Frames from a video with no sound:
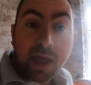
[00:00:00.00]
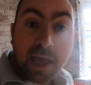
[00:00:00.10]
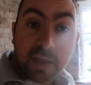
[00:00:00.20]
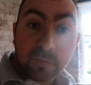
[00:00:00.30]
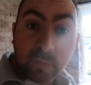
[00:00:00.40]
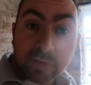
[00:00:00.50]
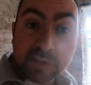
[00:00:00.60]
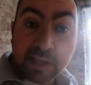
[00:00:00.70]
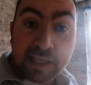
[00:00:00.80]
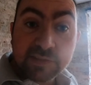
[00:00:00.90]
Hey everyone,
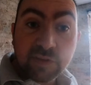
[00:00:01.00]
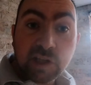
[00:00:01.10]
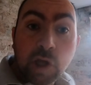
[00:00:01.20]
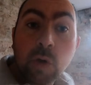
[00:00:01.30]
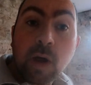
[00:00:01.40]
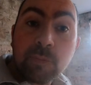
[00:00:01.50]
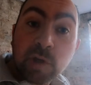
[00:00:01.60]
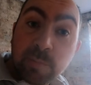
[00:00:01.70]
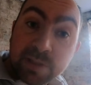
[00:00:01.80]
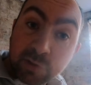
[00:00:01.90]
today's video I'm
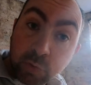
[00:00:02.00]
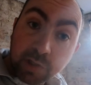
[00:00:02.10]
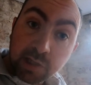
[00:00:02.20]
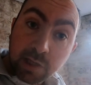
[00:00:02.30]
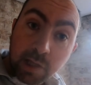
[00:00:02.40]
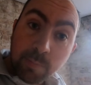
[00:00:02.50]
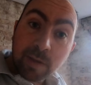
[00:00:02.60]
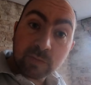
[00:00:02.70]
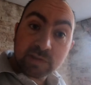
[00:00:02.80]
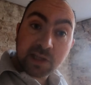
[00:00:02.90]
going to be talking
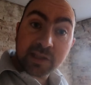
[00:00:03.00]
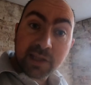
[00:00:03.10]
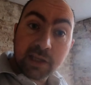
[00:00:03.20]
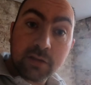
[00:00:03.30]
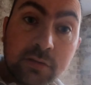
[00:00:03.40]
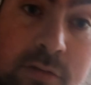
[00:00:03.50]
about tanking.